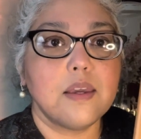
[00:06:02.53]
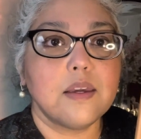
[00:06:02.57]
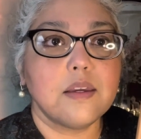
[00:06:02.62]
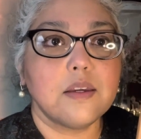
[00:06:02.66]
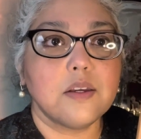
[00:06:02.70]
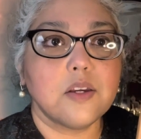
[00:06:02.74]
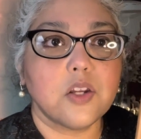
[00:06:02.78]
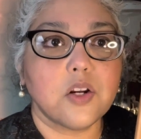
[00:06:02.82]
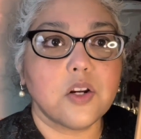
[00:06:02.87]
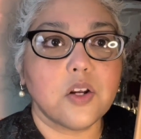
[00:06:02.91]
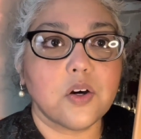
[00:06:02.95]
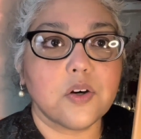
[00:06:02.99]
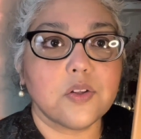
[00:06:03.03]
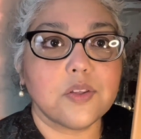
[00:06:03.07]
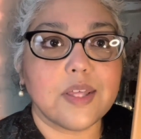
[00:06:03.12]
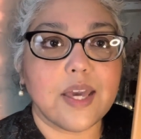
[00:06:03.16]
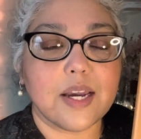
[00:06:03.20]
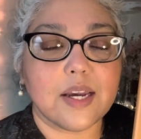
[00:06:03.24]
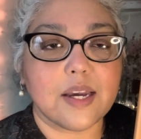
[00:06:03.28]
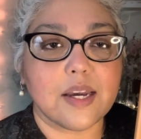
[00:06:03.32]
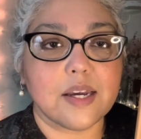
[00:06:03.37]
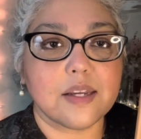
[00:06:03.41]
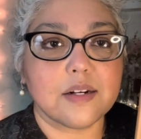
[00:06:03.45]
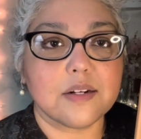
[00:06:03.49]
you know,
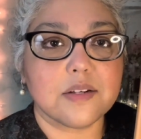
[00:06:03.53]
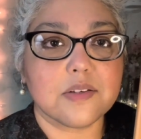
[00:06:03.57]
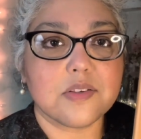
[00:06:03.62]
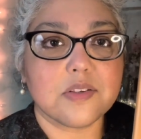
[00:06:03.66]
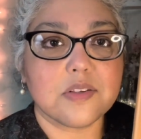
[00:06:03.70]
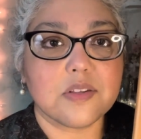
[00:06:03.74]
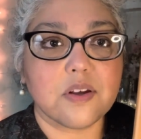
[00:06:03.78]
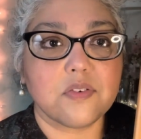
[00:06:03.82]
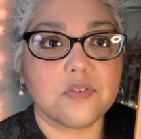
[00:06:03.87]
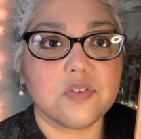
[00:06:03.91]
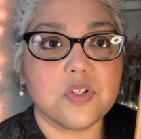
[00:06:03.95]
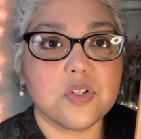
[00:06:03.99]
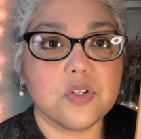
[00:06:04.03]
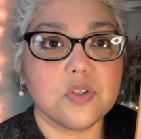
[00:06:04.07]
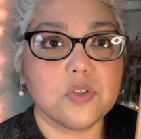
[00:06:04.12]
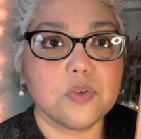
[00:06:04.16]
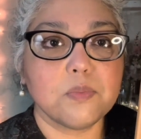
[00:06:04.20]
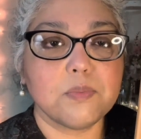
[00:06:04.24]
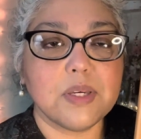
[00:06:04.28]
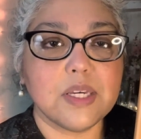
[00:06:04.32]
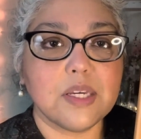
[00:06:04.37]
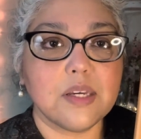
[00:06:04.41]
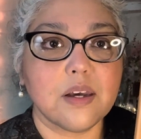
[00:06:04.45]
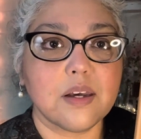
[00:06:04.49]
that kind of stuff too,
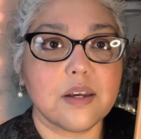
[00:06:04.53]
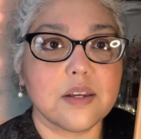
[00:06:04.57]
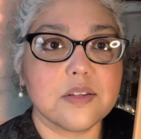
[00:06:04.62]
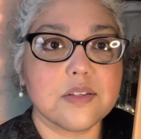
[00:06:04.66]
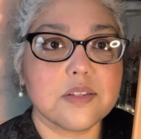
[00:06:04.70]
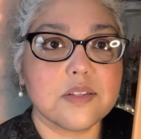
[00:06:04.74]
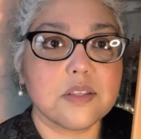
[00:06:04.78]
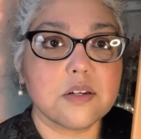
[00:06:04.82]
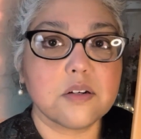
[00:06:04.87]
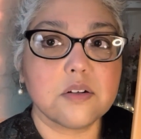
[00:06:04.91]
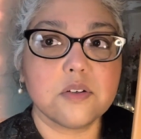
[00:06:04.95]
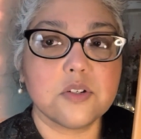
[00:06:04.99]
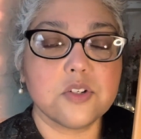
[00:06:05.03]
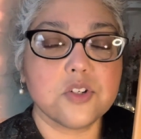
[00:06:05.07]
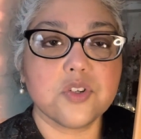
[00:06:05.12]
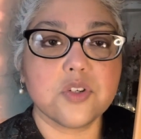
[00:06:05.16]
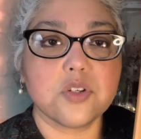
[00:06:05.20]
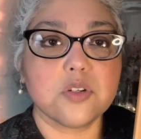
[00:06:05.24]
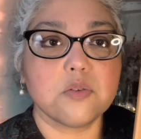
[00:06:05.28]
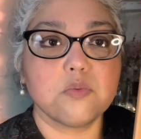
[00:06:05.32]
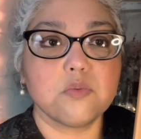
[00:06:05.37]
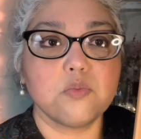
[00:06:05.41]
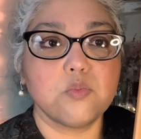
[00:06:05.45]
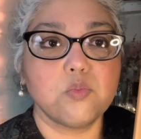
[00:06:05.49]
because they're
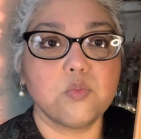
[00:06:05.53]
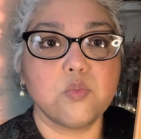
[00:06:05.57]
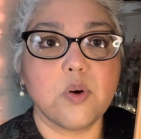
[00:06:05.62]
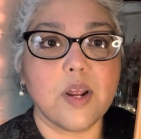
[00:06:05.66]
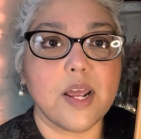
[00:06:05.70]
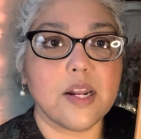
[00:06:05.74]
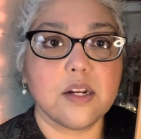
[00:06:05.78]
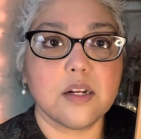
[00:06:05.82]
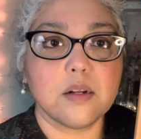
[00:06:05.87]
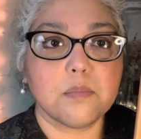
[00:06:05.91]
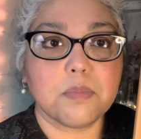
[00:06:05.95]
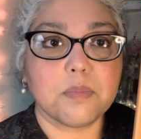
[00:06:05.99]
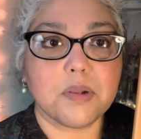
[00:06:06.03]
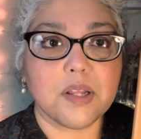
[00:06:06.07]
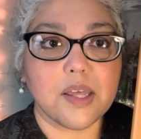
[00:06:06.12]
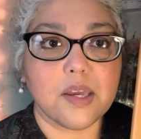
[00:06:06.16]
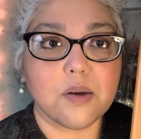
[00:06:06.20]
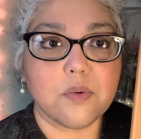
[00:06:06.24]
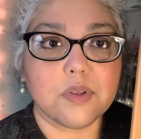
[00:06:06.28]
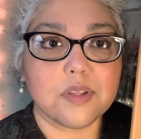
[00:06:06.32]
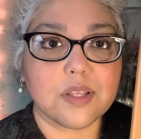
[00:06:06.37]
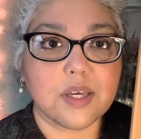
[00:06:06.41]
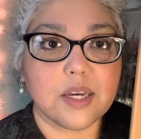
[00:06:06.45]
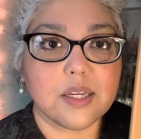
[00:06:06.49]
just ready to play
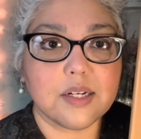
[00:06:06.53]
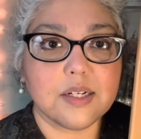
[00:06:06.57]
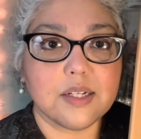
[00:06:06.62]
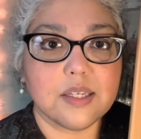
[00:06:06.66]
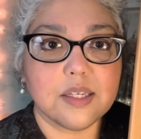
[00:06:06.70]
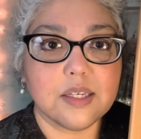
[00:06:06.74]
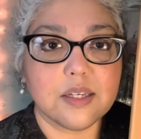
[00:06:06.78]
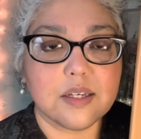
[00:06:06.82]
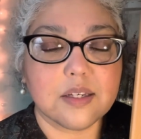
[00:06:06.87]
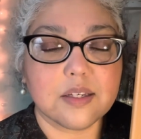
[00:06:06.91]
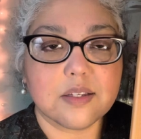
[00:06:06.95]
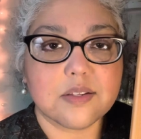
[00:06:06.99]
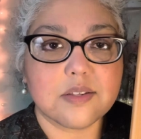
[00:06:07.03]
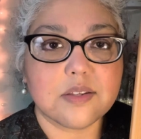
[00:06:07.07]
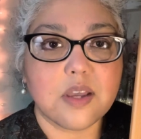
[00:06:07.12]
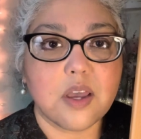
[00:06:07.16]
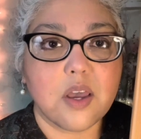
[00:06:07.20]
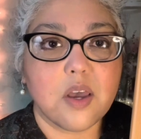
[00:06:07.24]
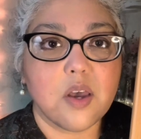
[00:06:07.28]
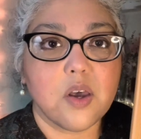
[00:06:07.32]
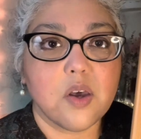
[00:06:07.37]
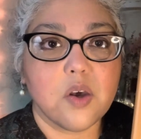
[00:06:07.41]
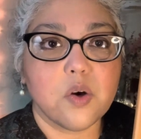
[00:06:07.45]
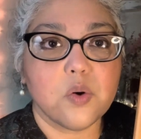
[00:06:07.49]
with ideas,
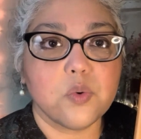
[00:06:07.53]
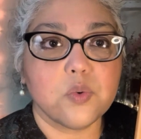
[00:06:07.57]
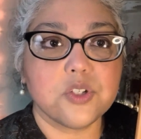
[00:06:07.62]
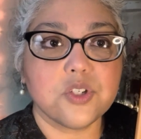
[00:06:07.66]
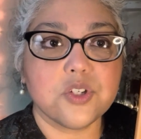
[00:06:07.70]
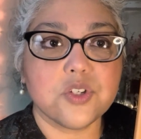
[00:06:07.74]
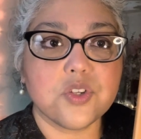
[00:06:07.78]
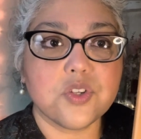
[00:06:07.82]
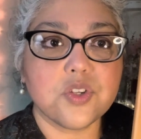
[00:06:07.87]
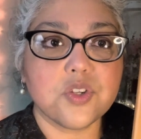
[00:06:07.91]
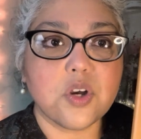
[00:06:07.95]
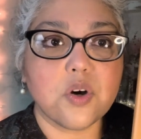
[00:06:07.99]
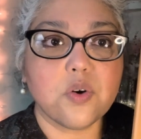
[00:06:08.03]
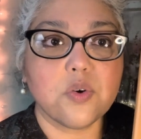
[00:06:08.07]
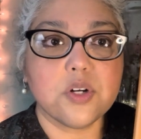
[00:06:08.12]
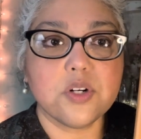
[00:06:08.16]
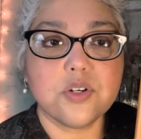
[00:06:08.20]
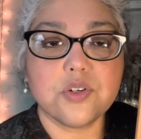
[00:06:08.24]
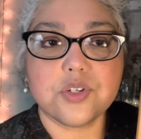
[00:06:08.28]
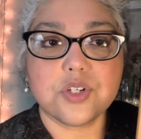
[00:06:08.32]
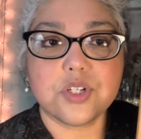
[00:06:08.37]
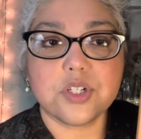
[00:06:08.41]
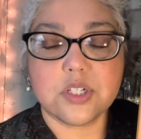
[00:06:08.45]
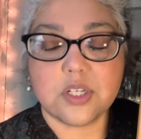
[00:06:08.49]
which is so
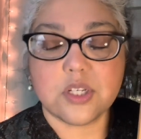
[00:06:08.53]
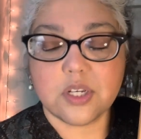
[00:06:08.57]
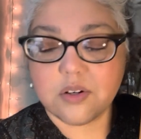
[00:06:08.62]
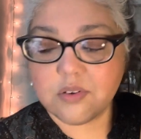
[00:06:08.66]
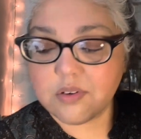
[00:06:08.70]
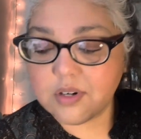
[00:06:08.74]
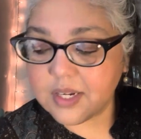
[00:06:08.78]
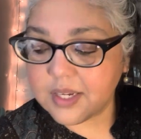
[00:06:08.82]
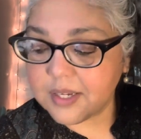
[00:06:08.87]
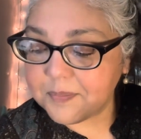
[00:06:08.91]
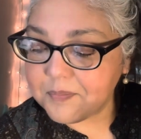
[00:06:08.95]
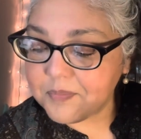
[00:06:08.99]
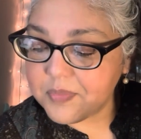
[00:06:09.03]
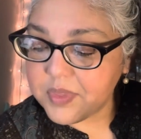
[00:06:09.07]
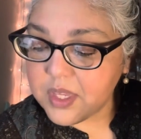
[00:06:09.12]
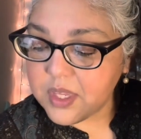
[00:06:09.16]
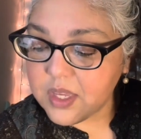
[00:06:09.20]
interesting, right?